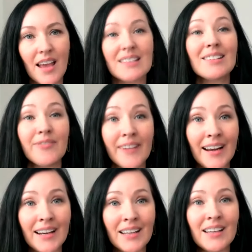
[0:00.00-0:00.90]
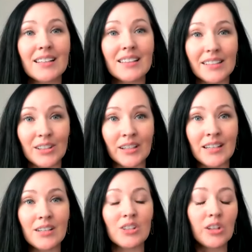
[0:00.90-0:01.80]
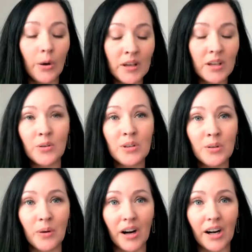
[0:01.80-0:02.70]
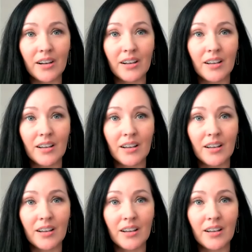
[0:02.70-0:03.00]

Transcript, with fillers: defining it clearly, knowing who you are,